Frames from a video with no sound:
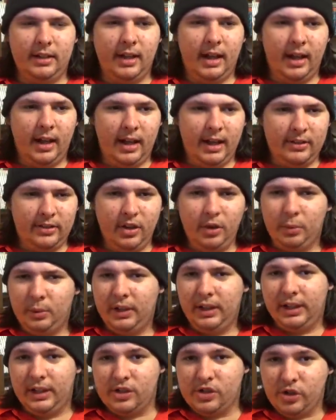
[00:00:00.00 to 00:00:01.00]
I still
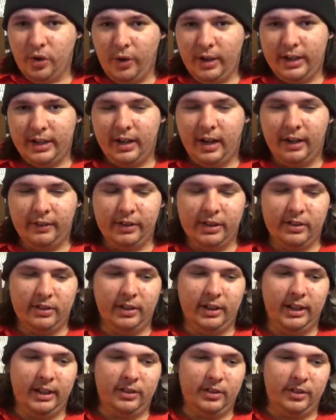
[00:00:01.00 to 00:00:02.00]
really enjoyed it,
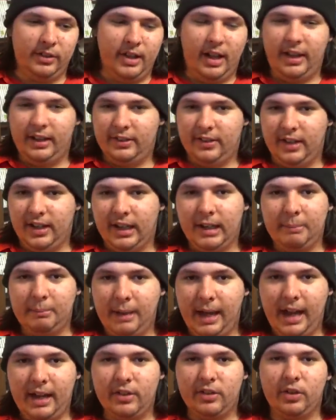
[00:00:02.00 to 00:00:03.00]
obviously, so it's not like it's going to get a
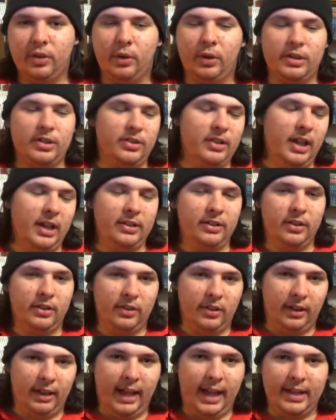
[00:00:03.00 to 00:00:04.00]
bad score. It's not as good
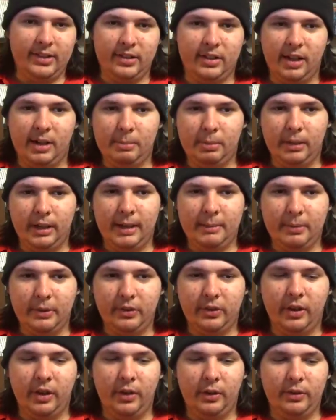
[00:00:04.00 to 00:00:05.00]
as the last couple
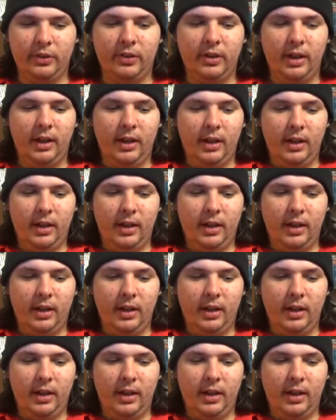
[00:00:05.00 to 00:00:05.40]
episodes.